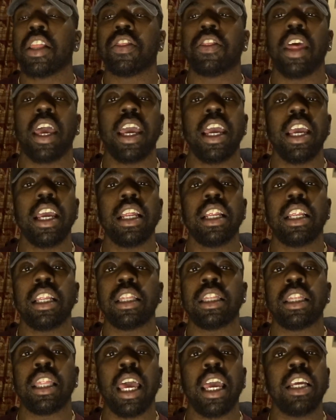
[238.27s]
they,
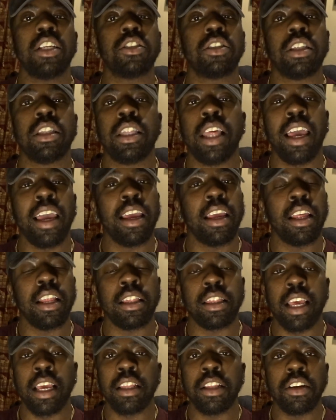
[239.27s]
they, they,
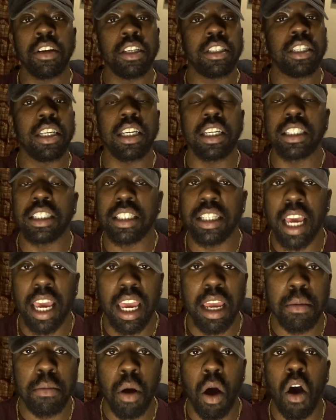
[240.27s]
they literally took his
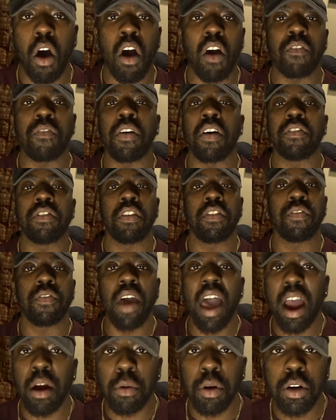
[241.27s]
name off of the
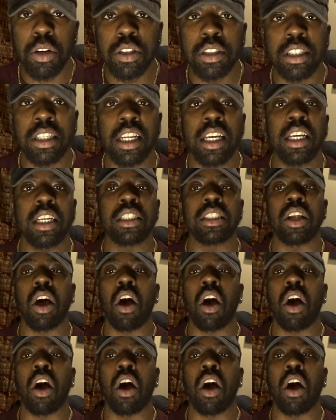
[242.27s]
pharaohs list,